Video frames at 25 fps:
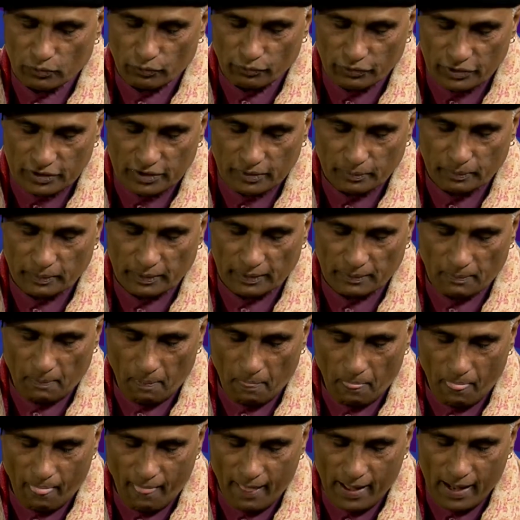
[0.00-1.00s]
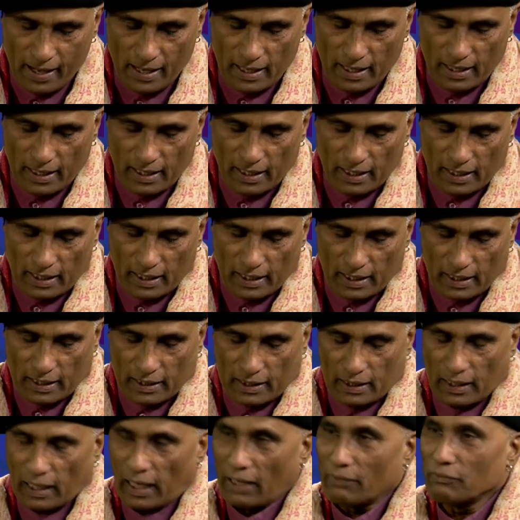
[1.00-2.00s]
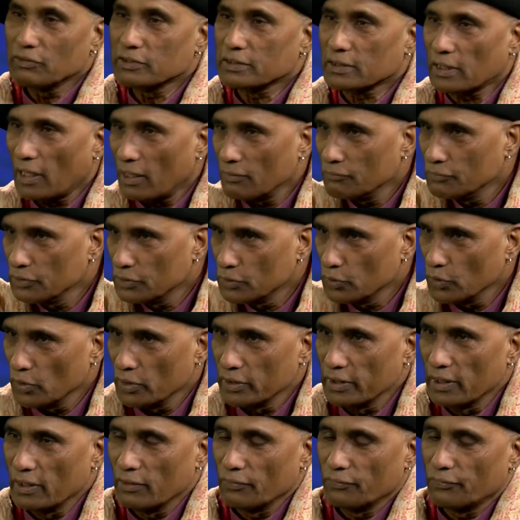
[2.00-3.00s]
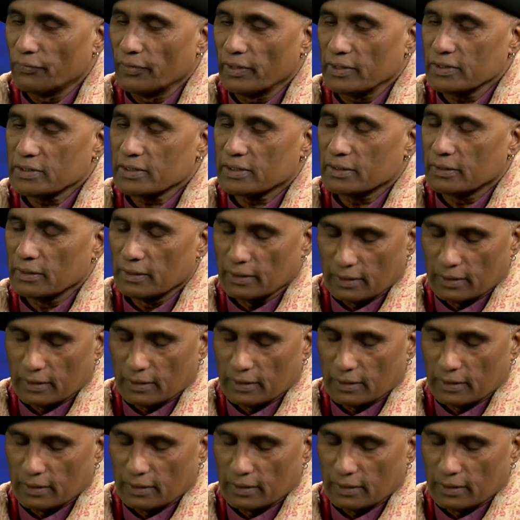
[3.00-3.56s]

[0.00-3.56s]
visible. I will start with you, Aniella, first.